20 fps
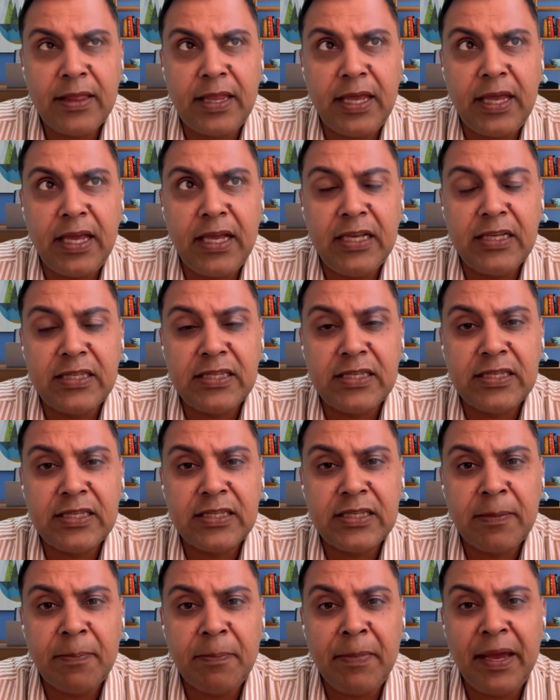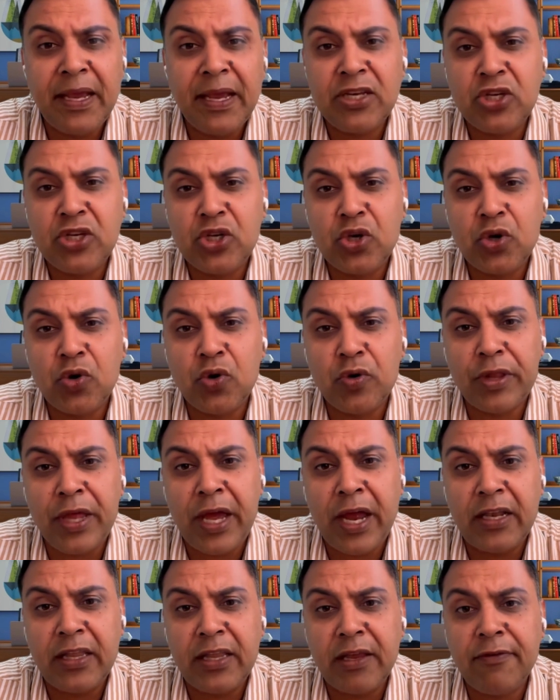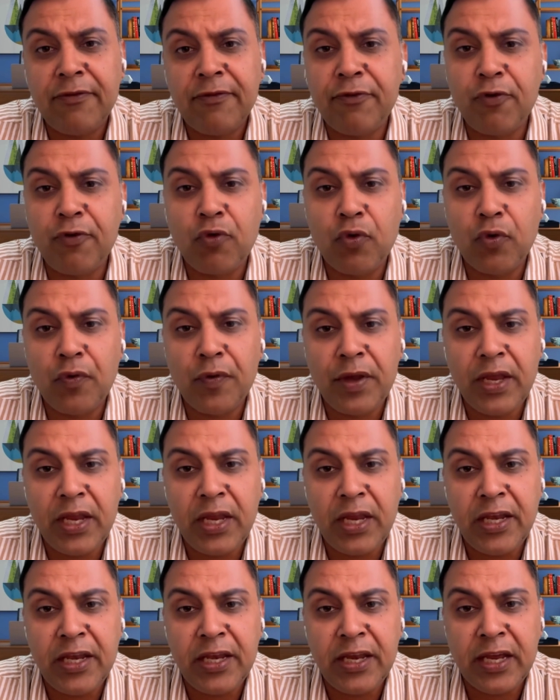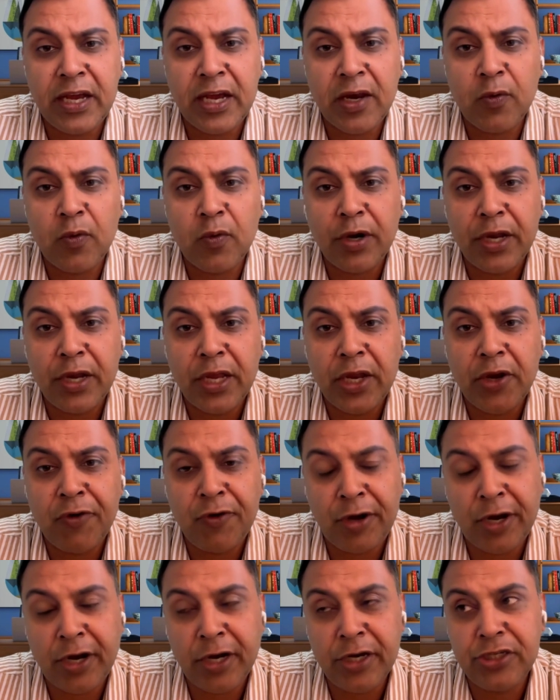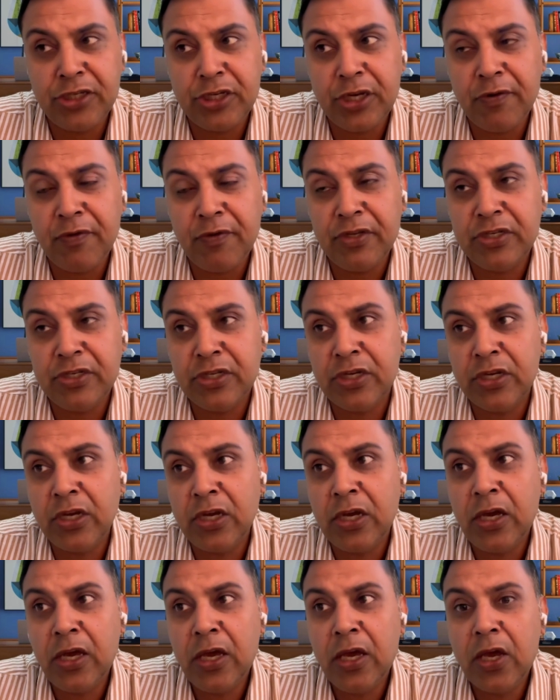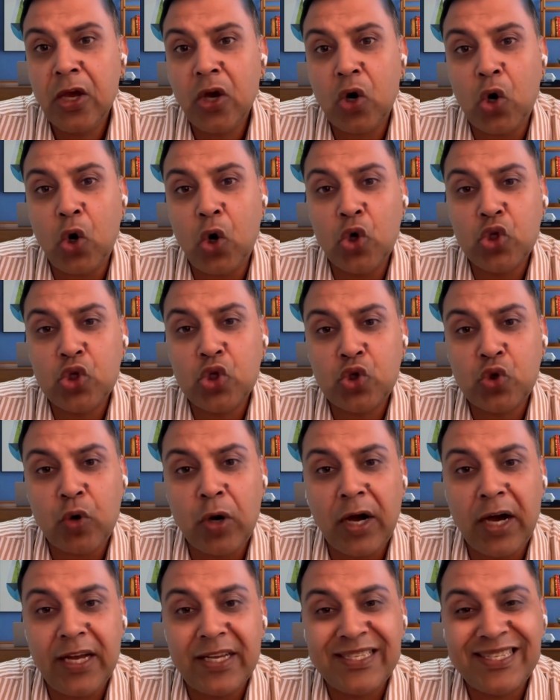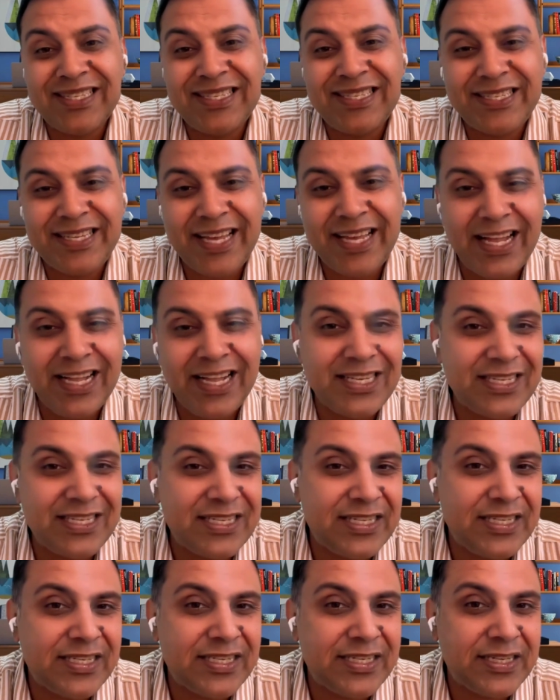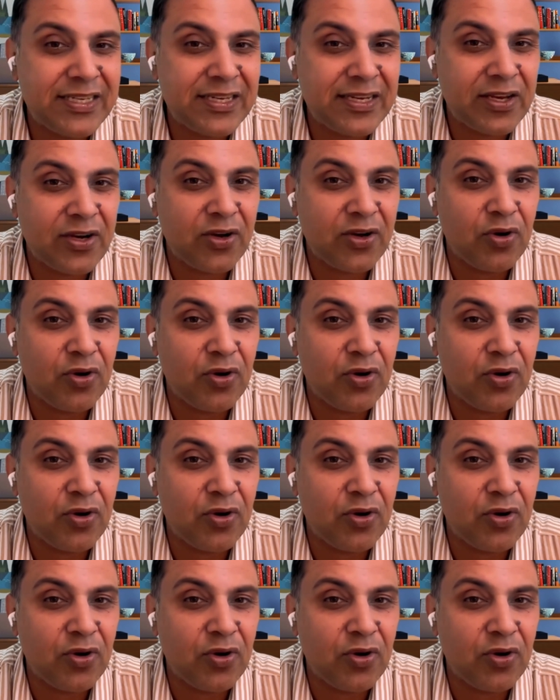These make sure that the food we eat is converting into energy, which goes to our cells.